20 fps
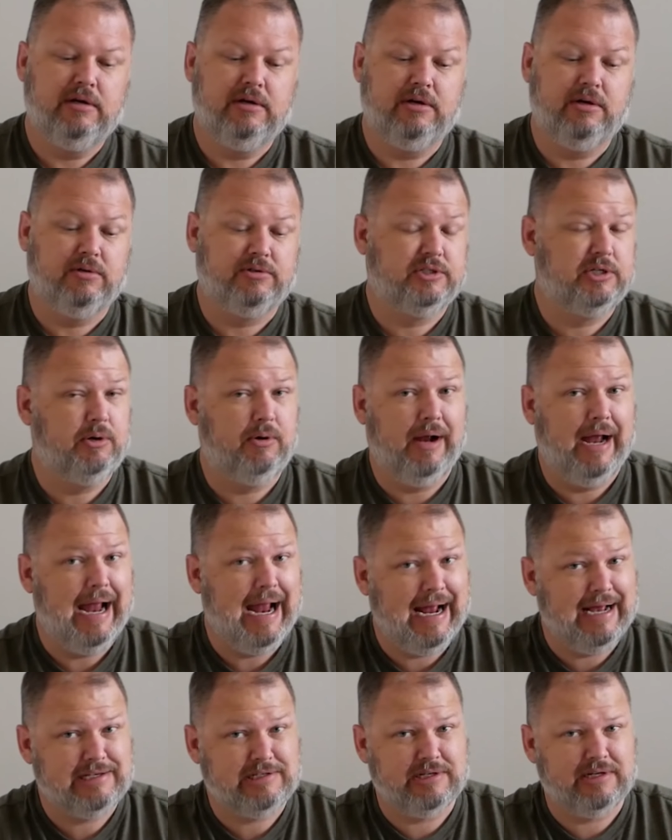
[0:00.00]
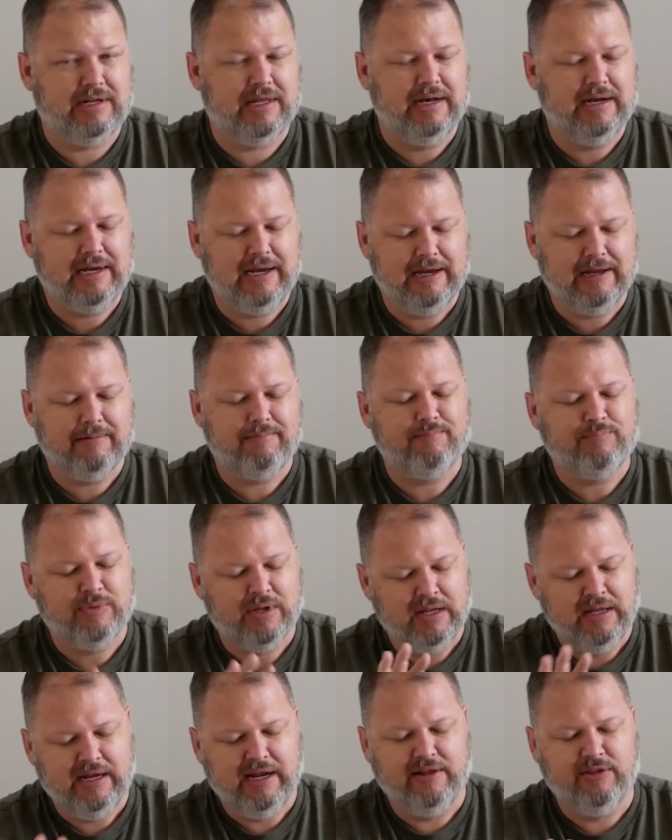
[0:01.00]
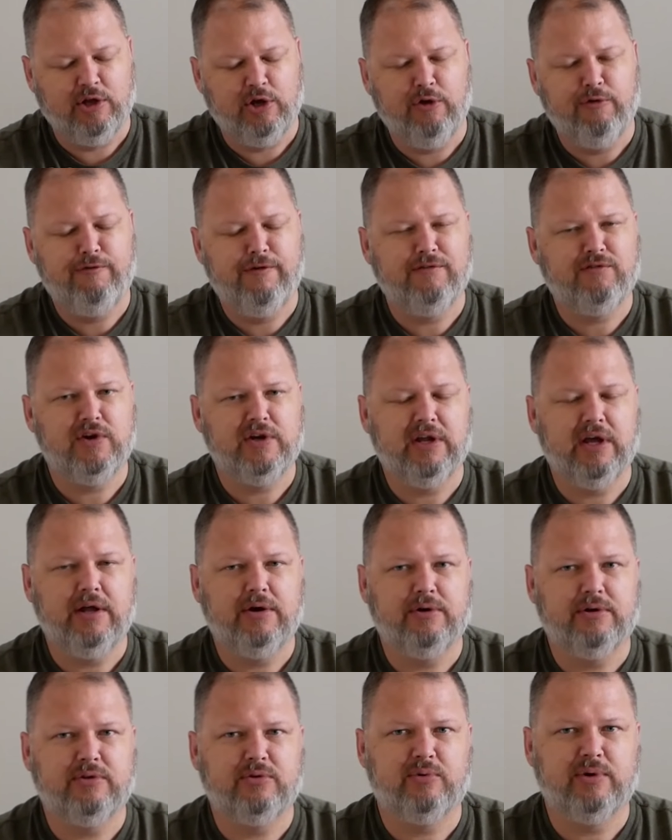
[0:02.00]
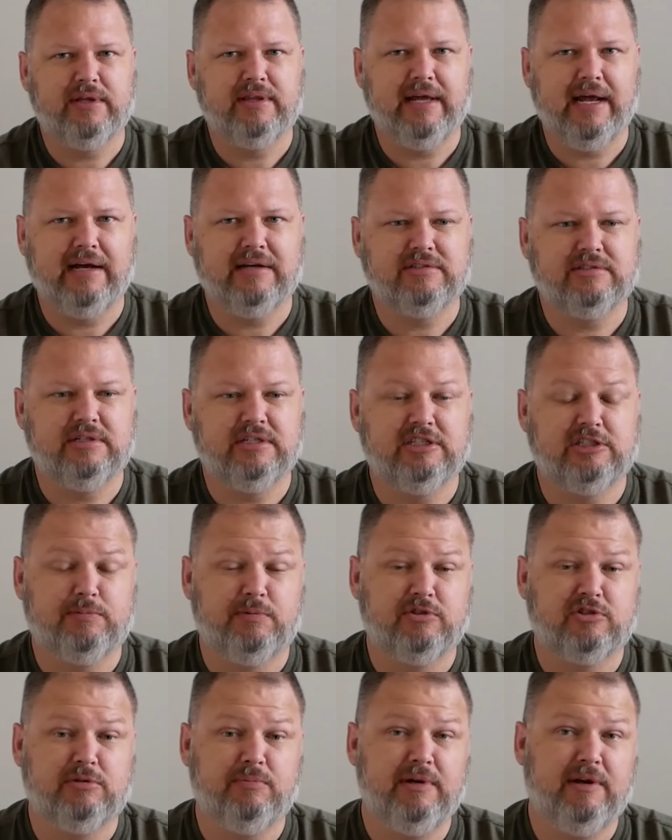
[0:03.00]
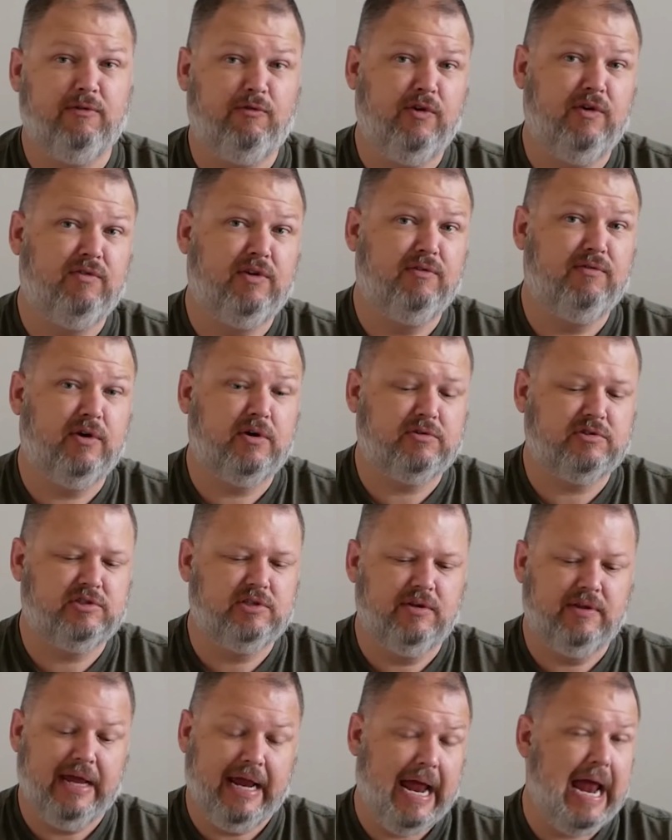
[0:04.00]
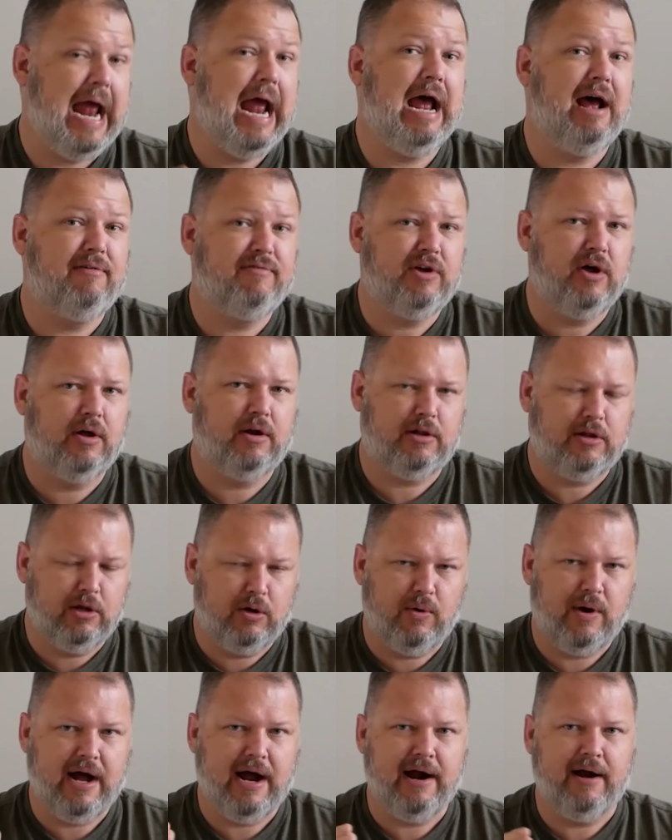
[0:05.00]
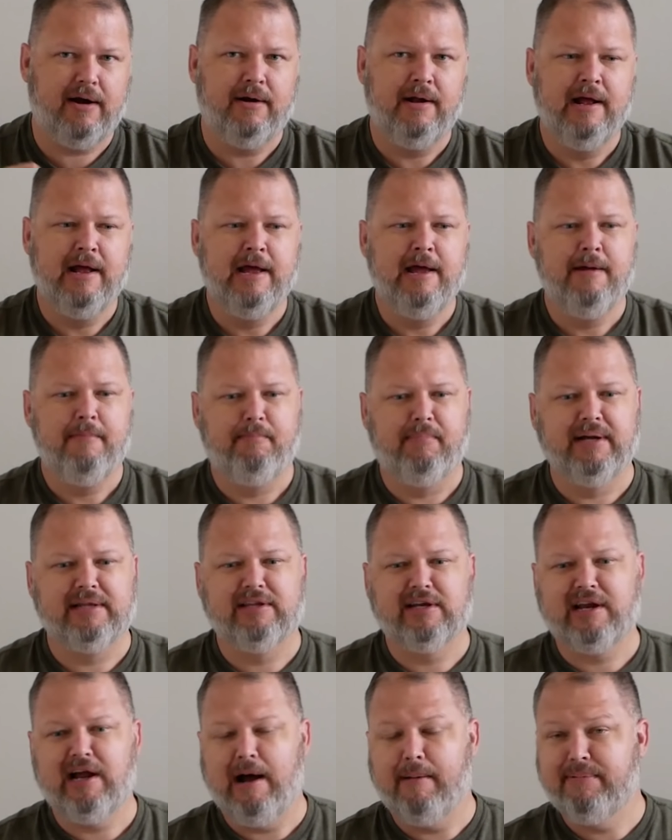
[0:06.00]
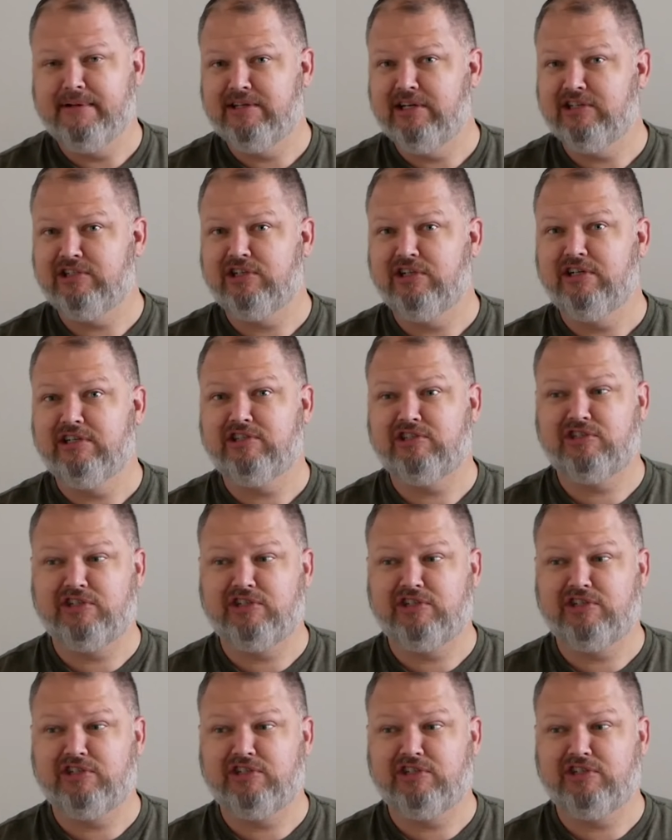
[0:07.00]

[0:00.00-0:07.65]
Goal Zero hasn't. And again, in the new 1500 and 3000, it's supposed to be a 50 volts, so they have gone a little higher. But the competition is